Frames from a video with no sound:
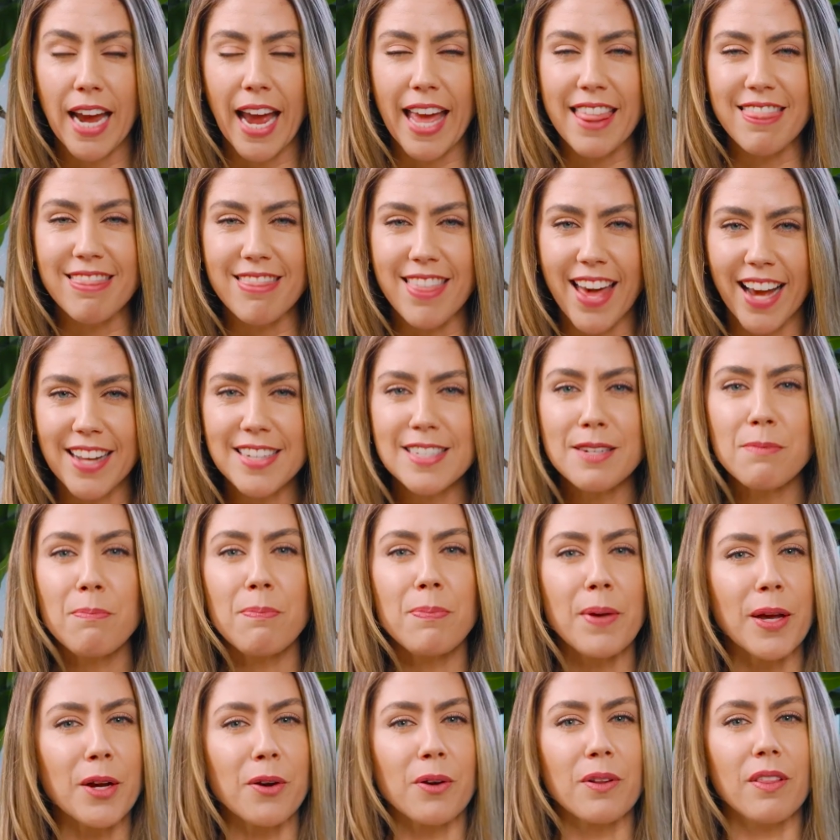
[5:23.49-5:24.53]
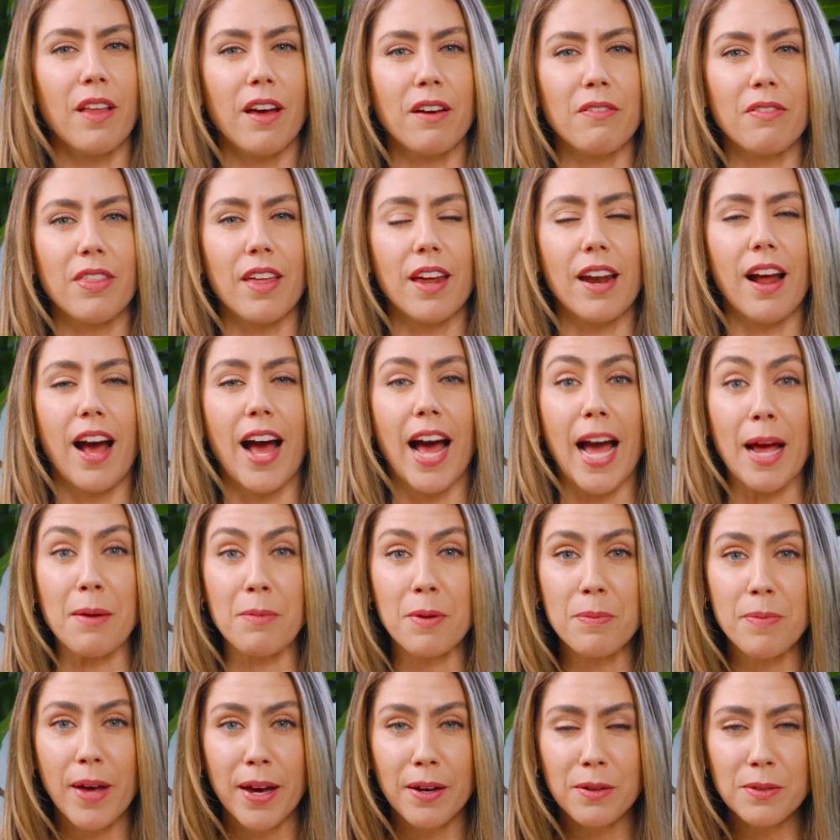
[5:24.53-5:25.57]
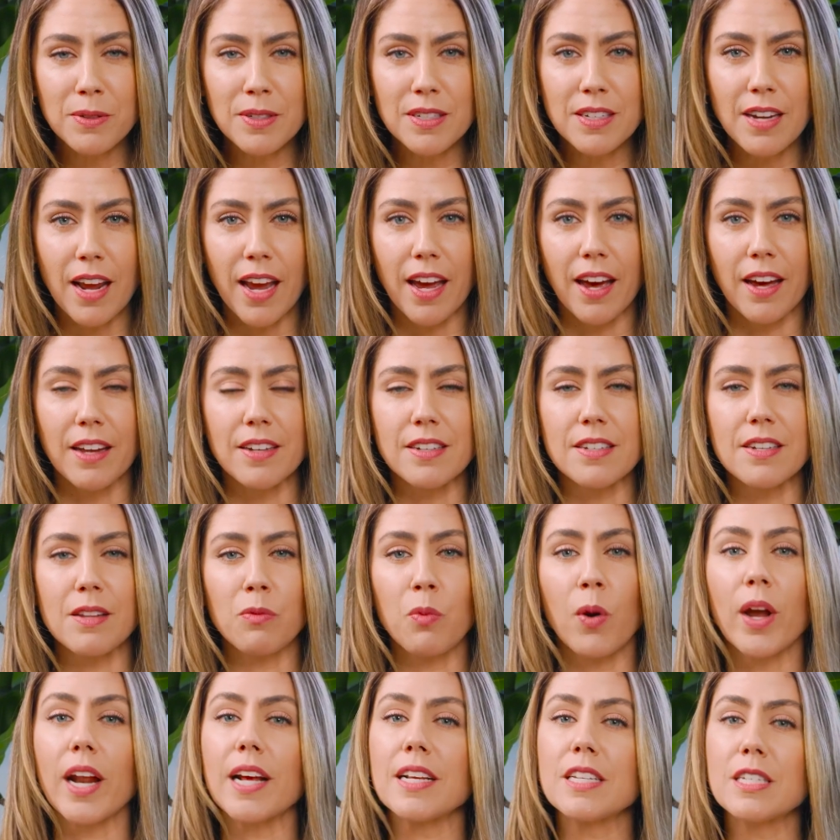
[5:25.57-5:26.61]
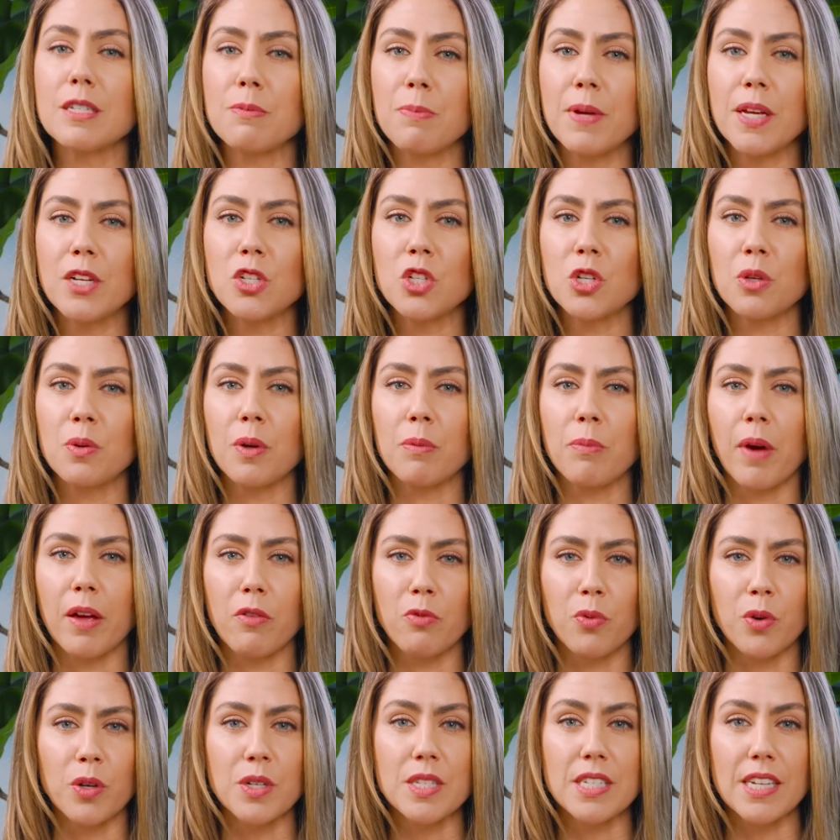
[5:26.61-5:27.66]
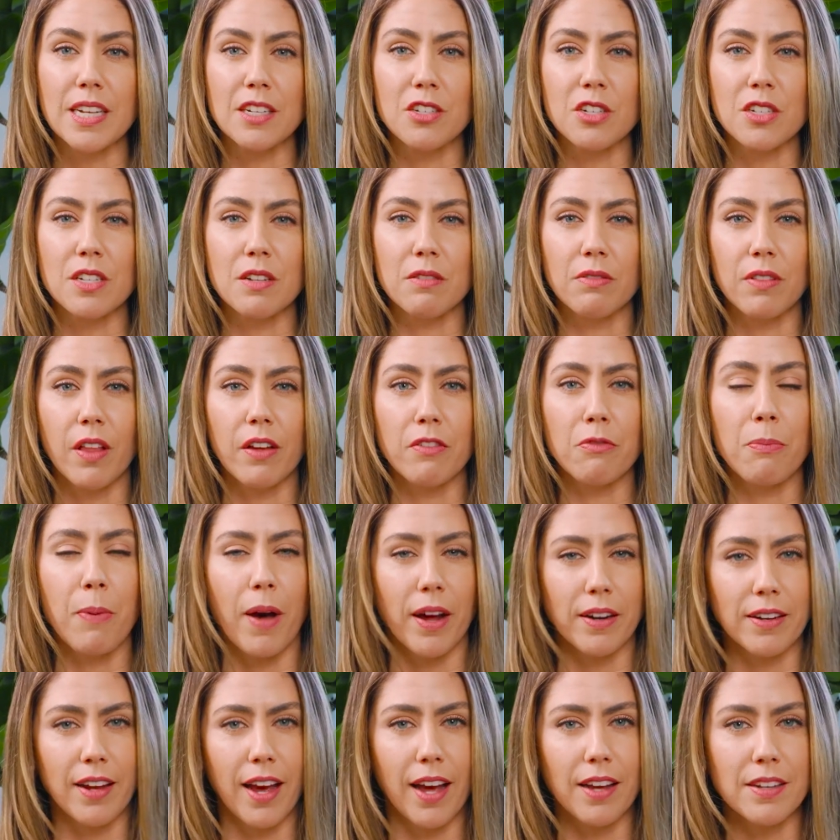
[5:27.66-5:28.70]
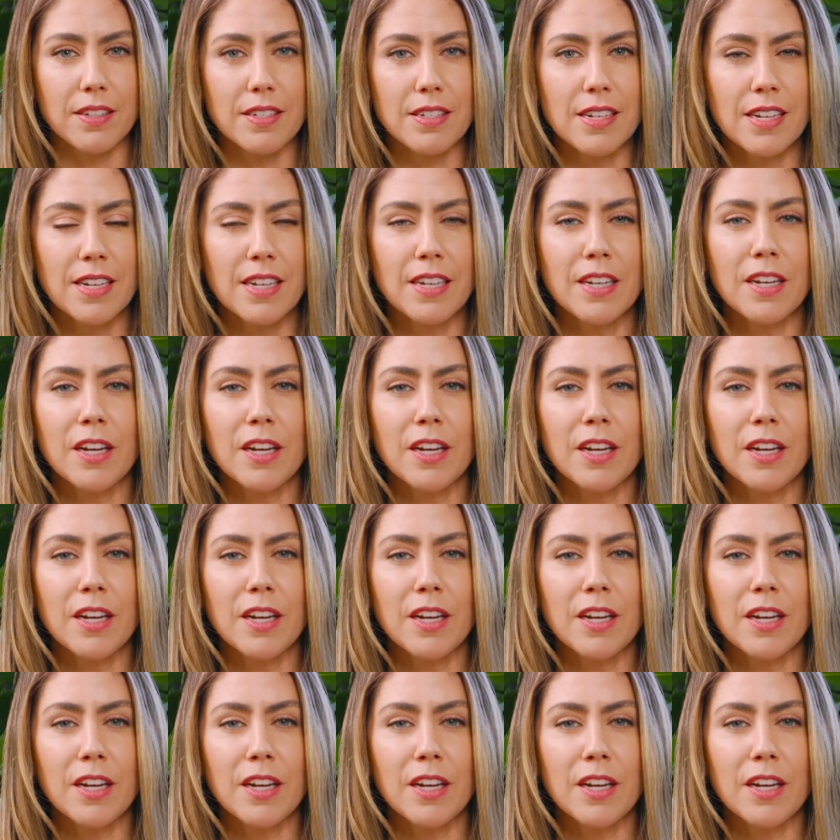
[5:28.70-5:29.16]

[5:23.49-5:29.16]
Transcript: And that's a bigger love that I'm about and what I speak to in my 4 Stages of Love podcast.